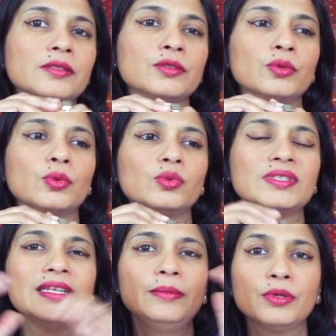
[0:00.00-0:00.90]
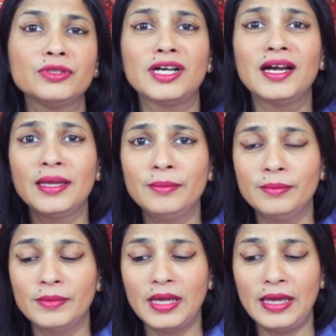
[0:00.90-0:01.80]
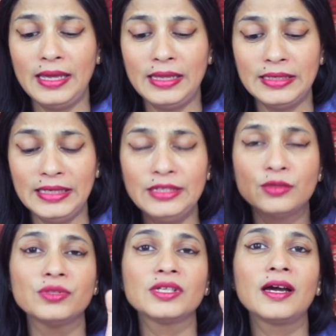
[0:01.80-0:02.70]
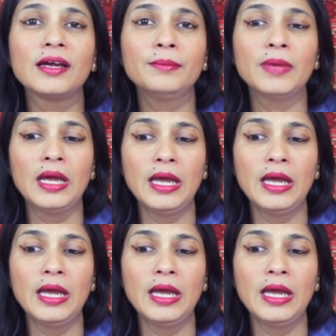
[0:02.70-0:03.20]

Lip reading: So sleep on time and eat on time.